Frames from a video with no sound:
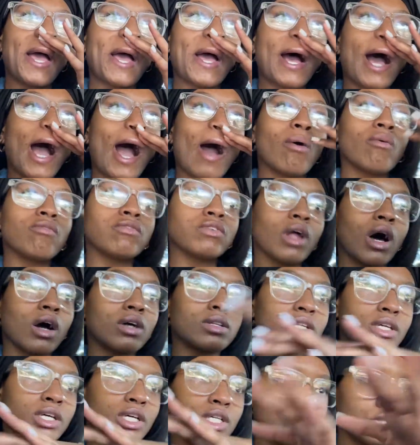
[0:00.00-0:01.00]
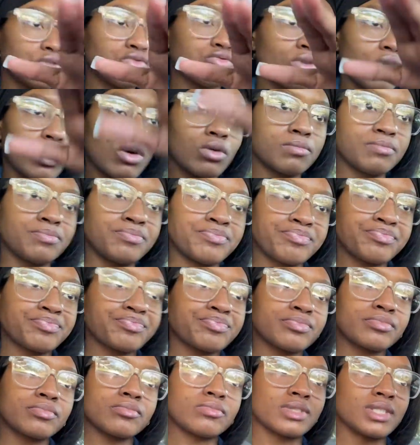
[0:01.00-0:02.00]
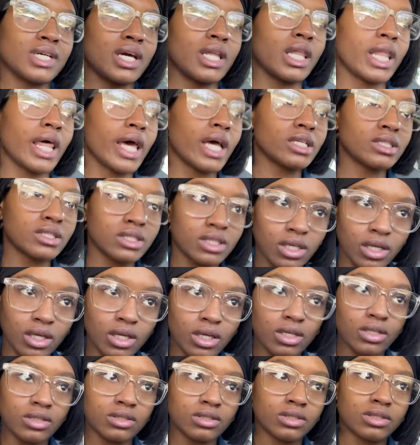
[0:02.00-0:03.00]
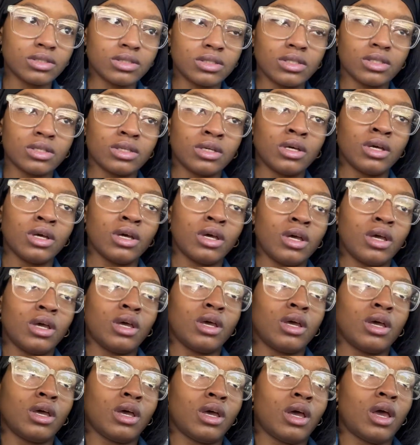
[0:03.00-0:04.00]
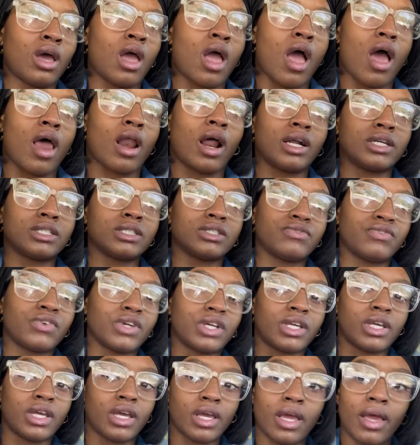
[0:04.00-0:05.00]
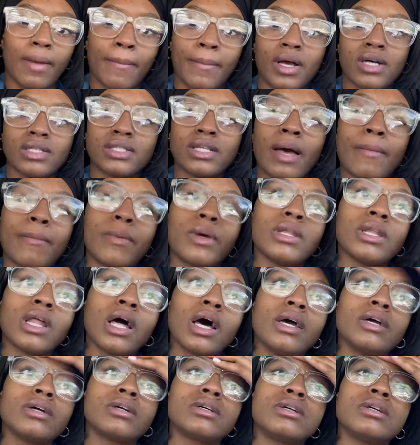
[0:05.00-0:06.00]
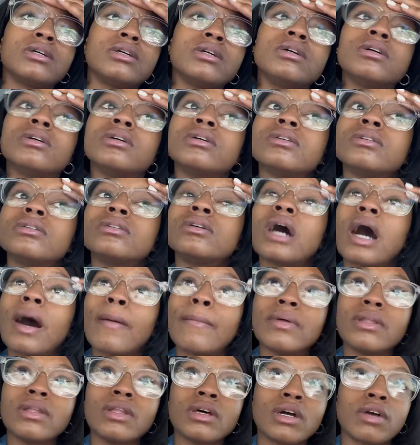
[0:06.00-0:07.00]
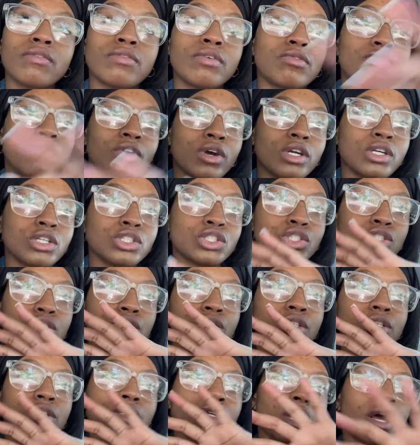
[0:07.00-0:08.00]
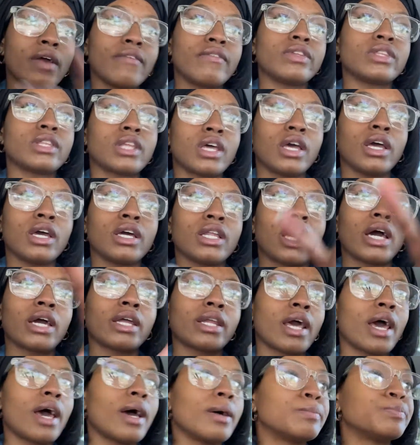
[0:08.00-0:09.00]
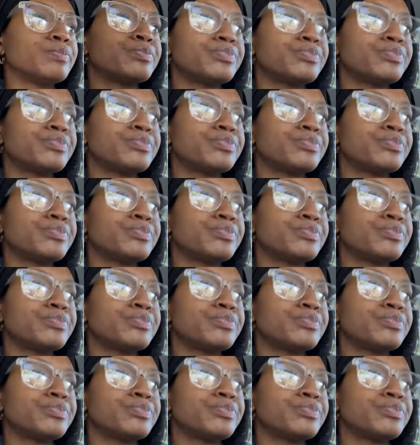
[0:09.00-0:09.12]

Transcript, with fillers: I'll vlog the intro, then that's it. And I just forget because I've been like I've been looking for furniture and everything like that.